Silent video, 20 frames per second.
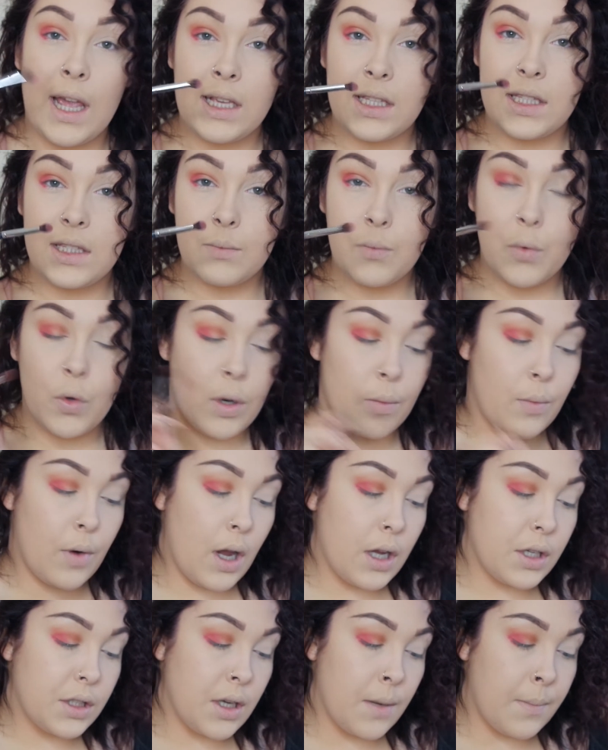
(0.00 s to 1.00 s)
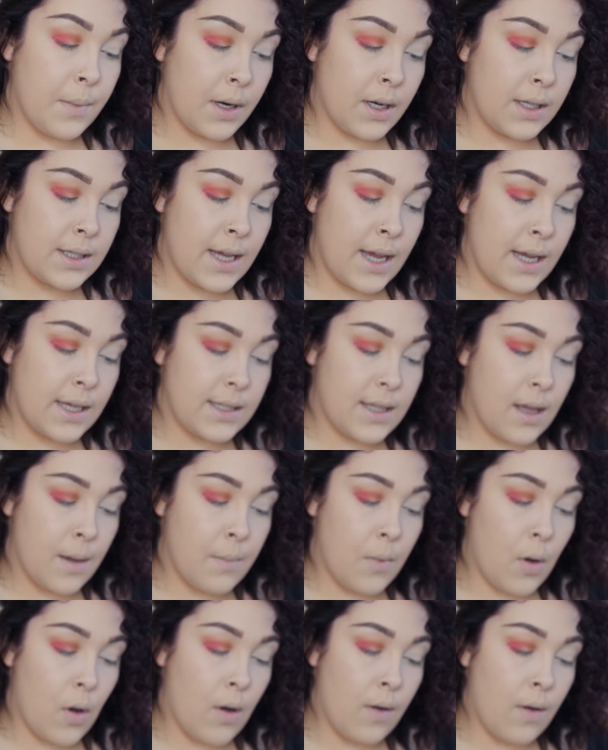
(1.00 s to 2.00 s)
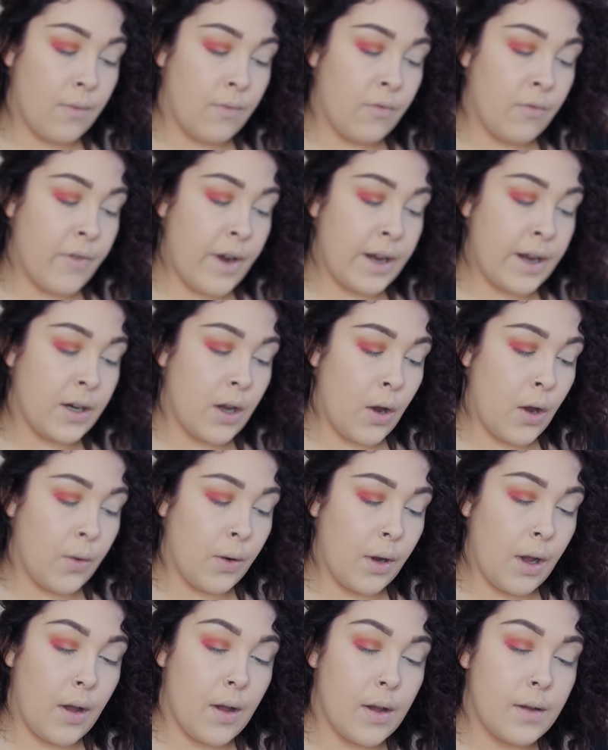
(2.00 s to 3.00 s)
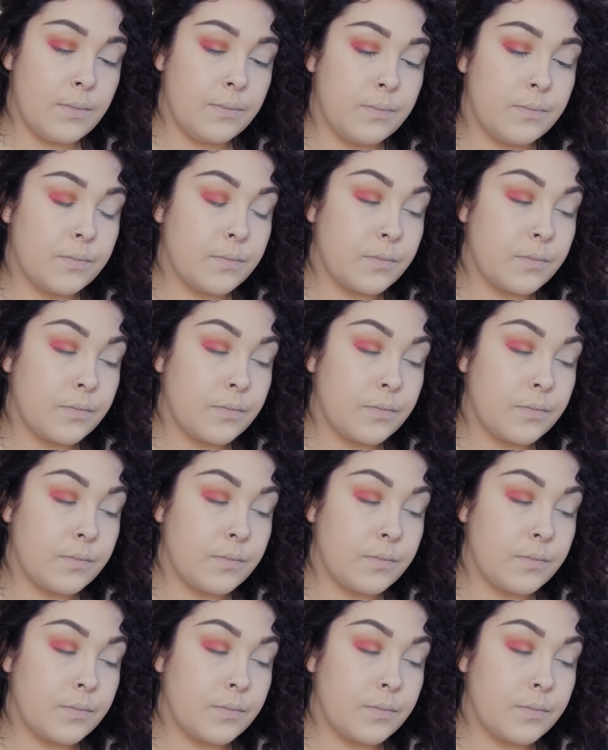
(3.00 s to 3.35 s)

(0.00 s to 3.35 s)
a smaller brush, I'm going to take some of Red Ochre,